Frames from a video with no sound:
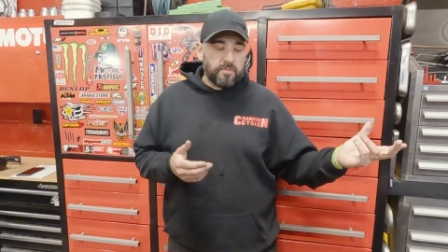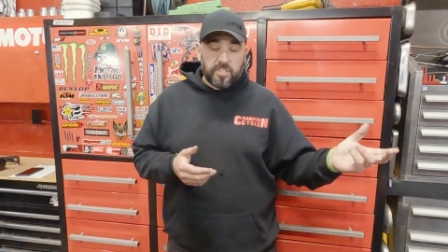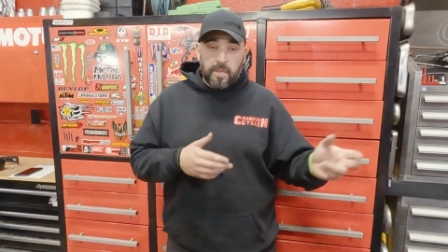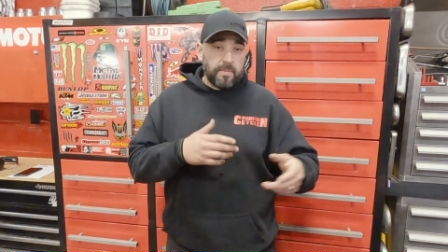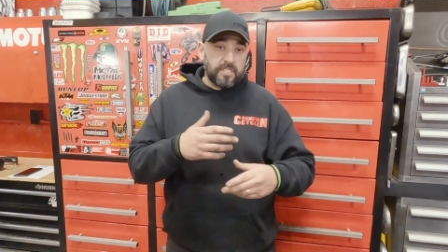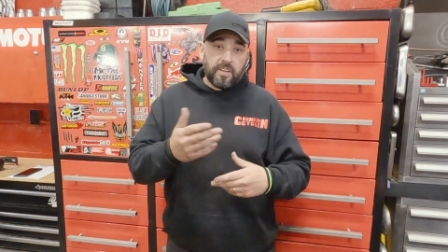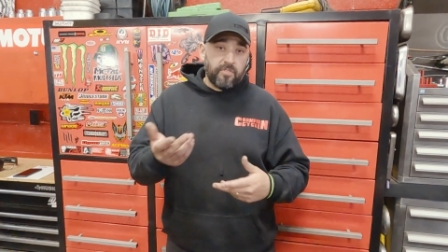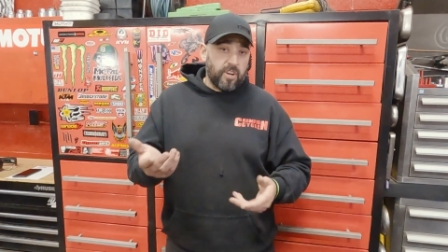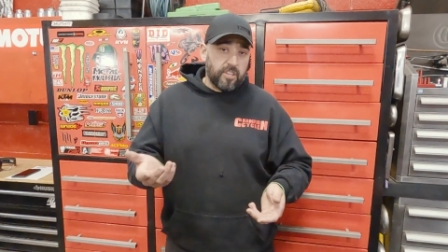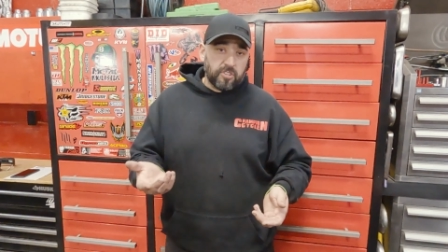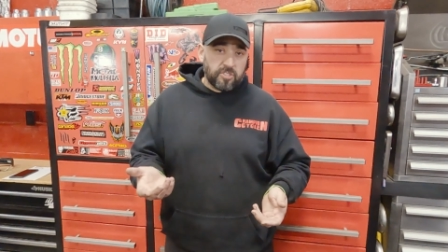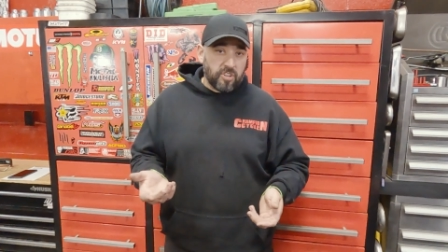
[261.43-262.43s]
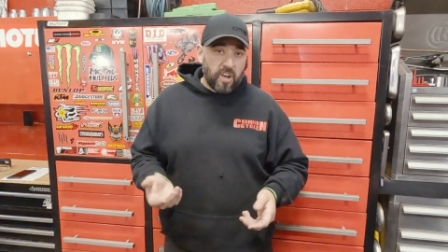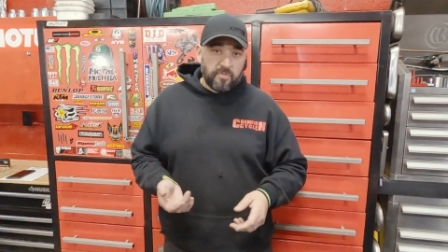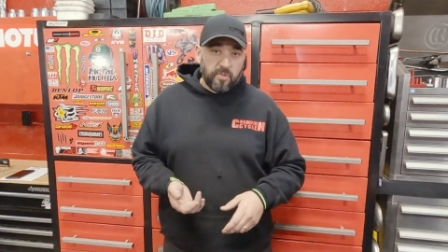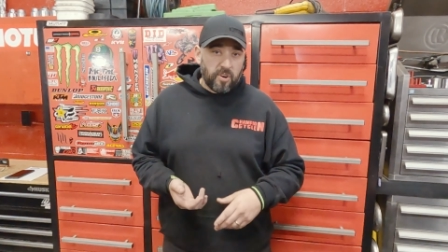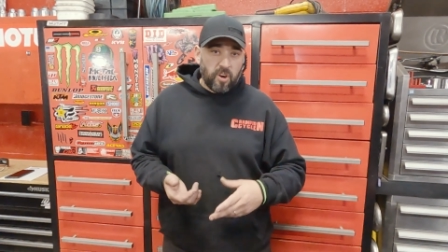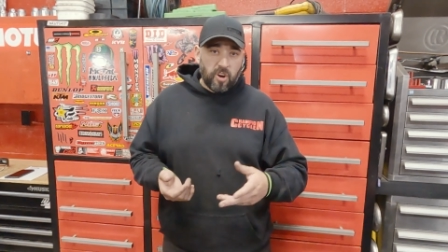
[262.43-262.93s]
same as every other
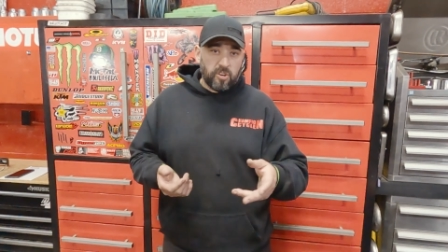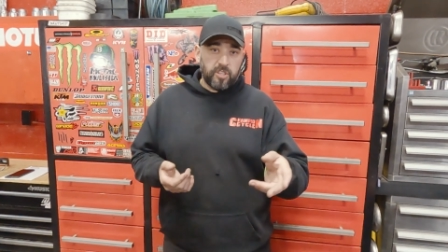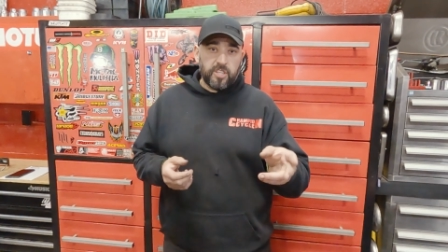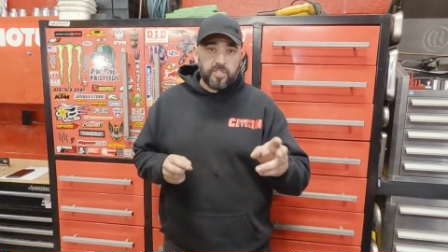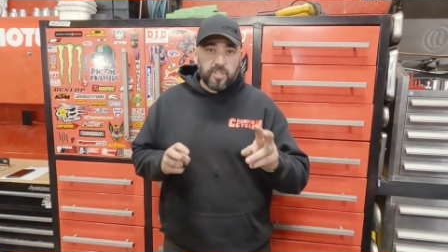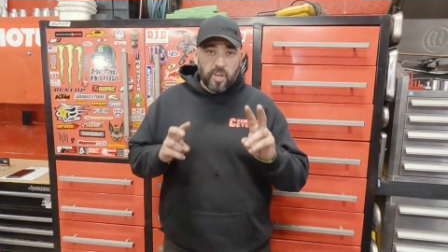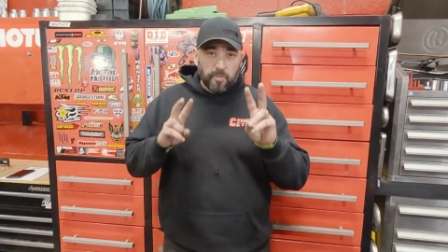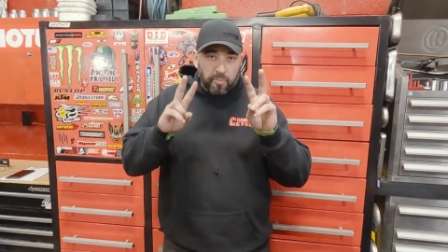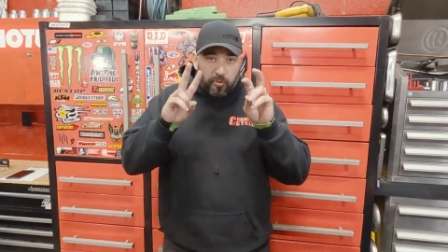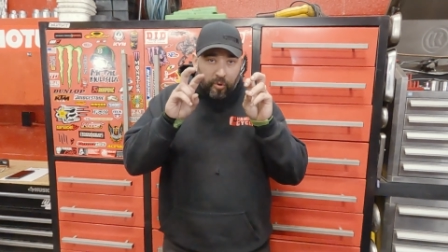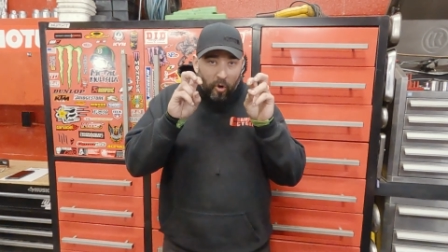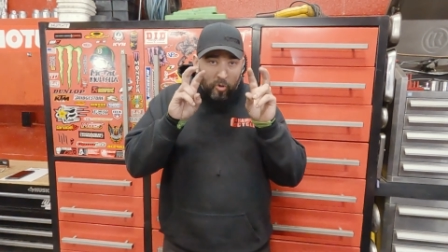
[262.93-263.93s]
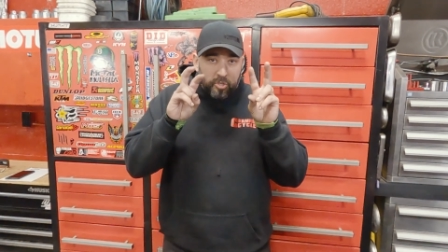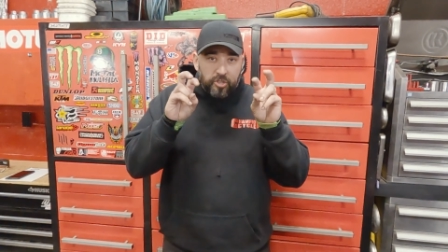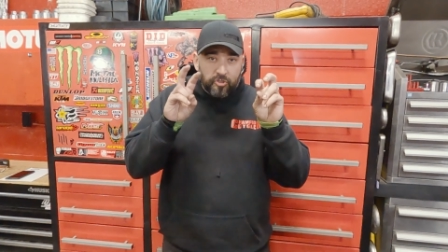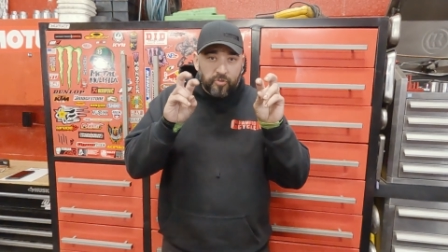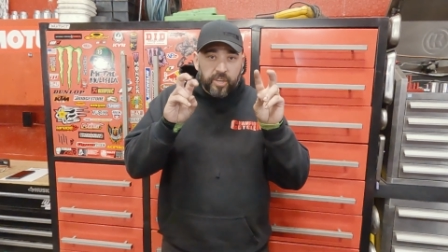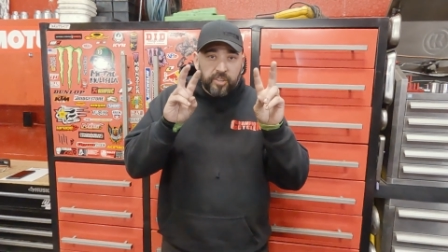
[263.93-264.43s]
software, Harley's Pro
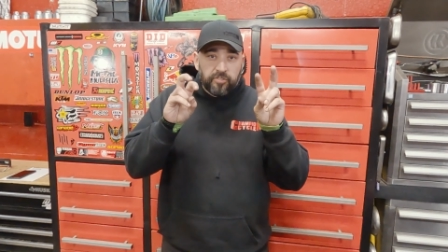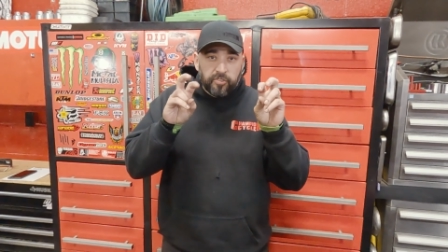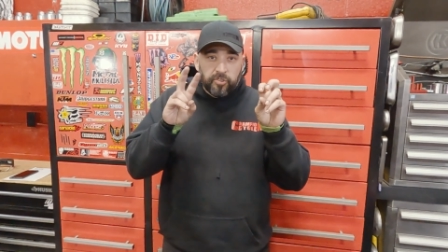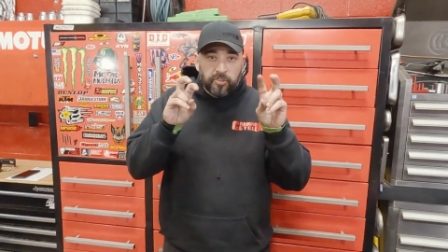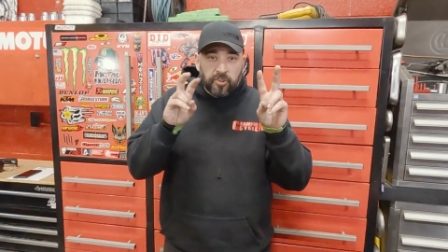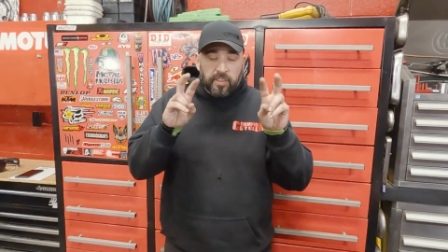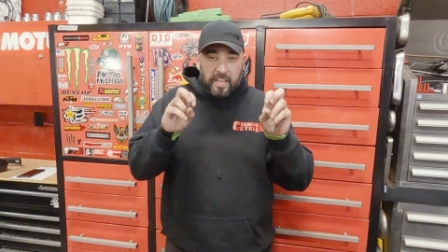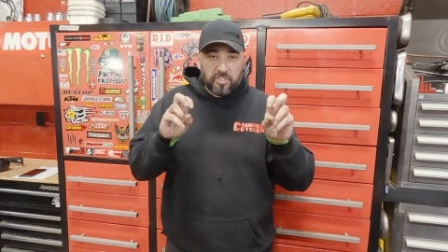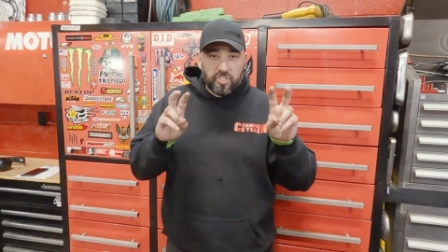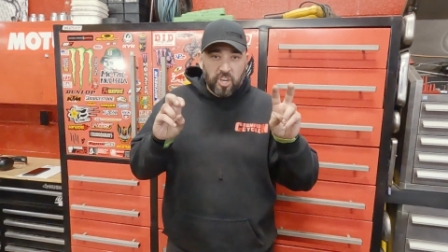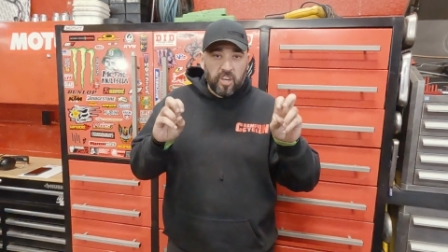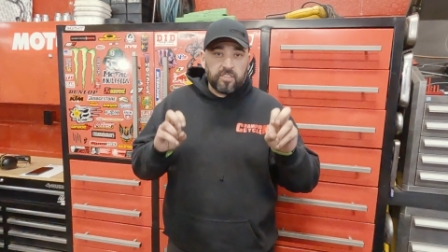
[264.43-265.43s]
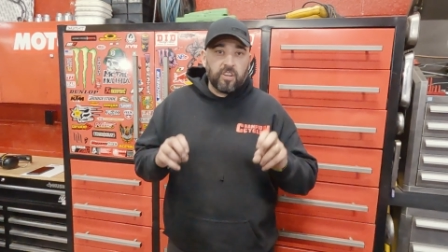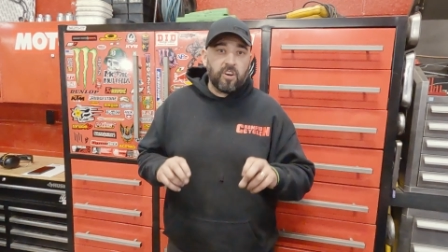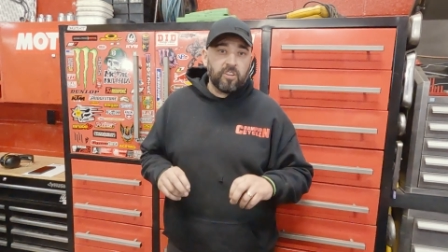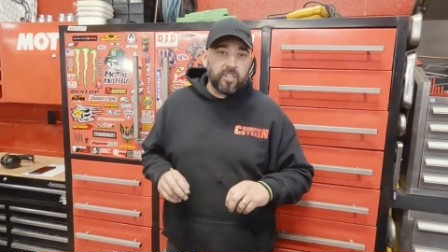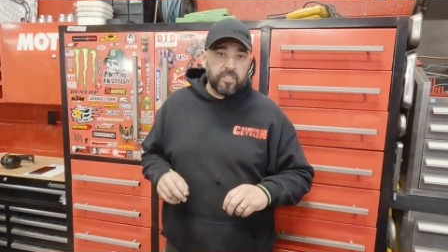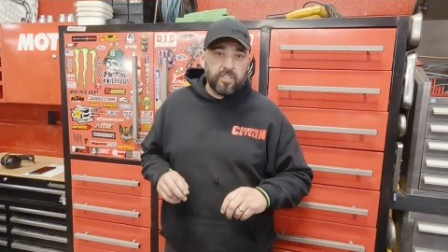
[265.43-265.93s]
Street Tuner, that junk the
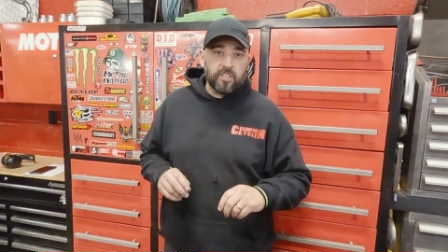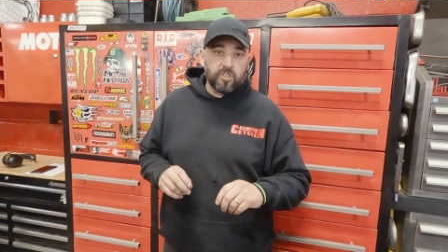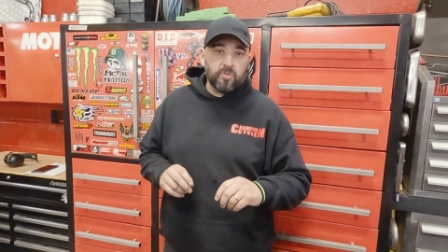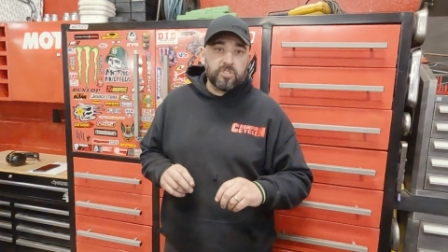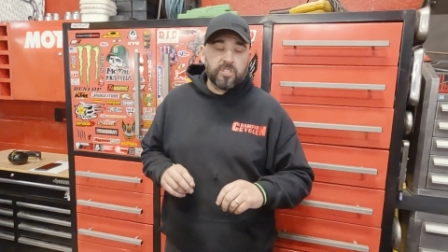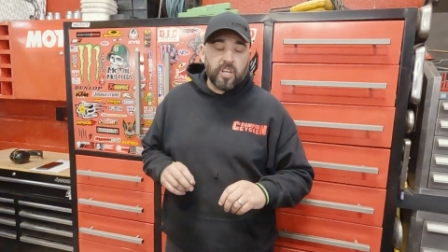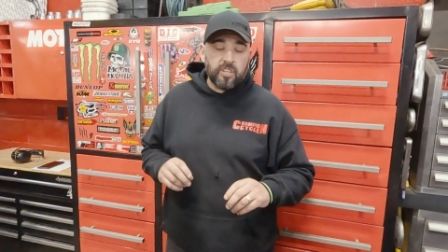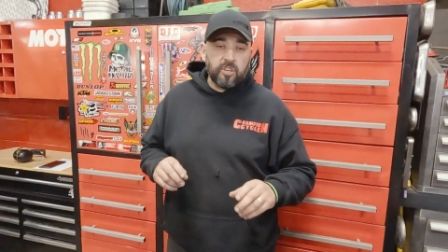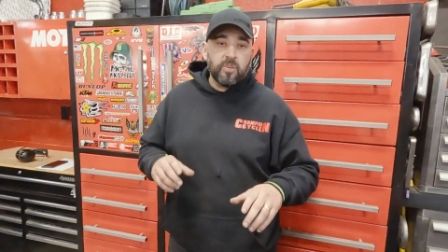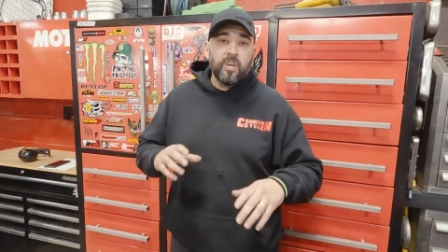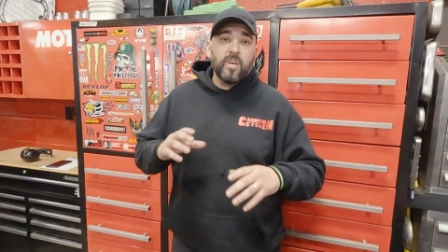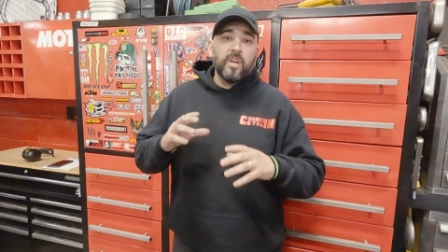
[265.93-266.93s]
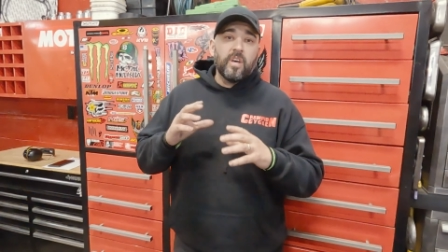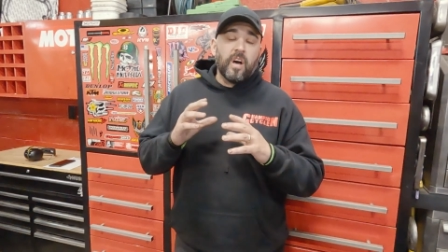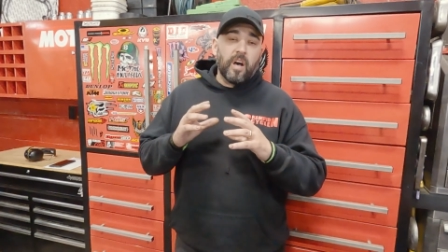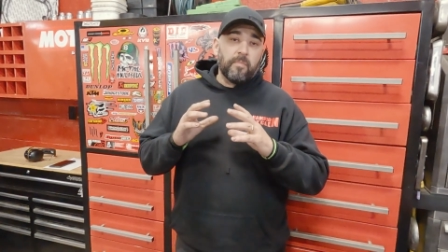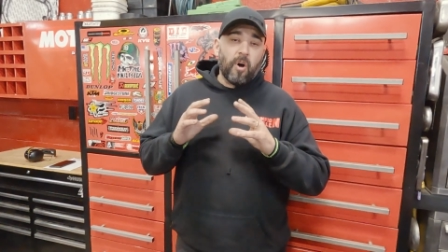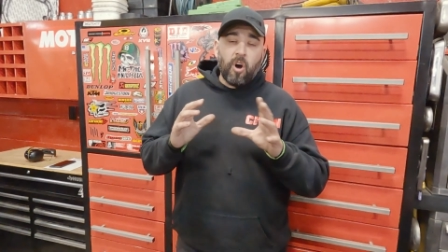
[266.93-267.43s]
Harley dealer will sell you,
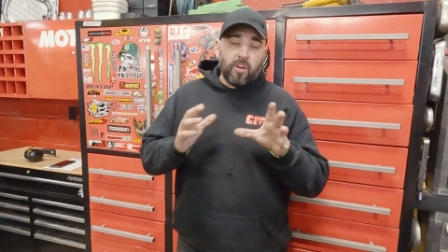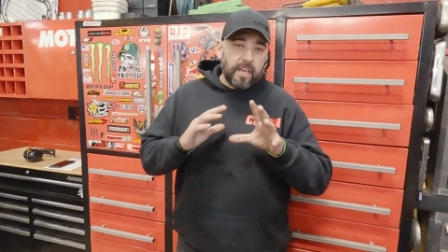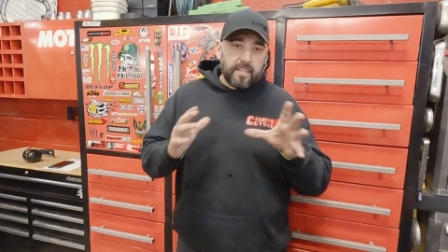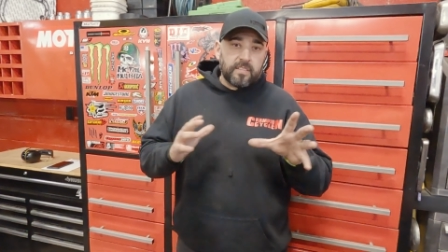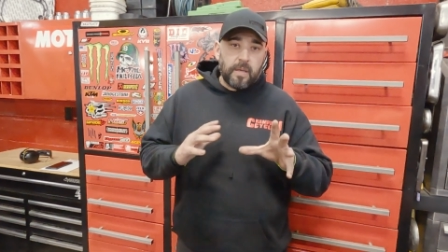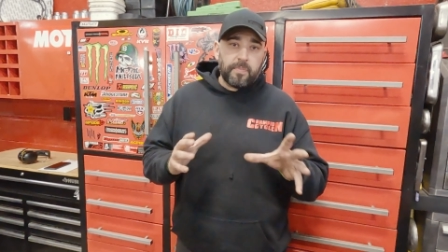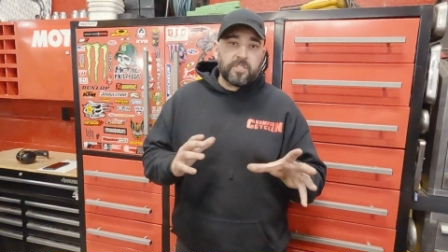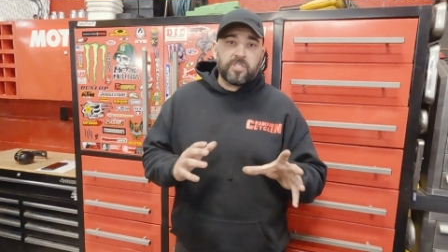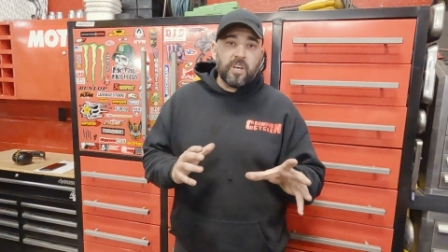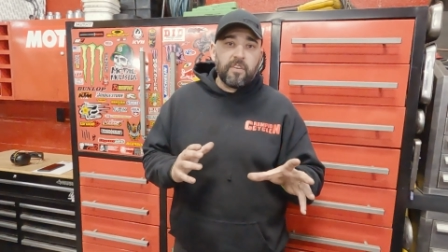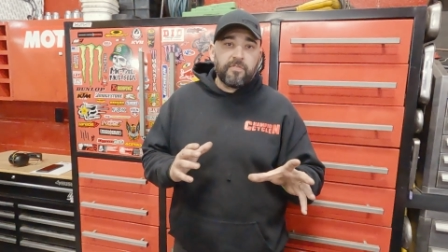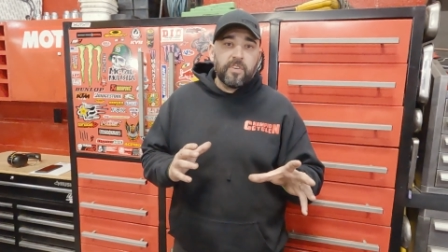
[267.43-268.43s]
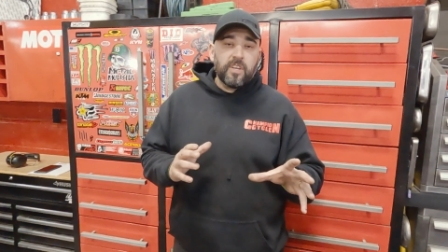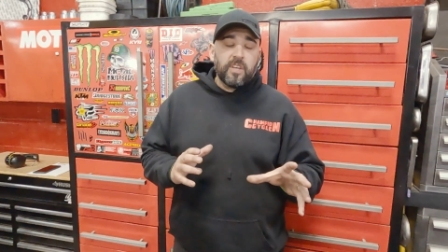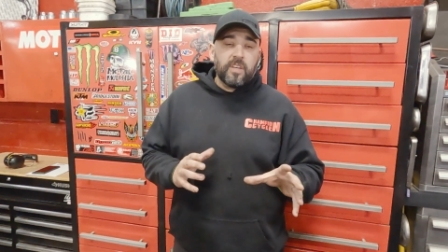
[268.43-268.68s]
all that type of stuff,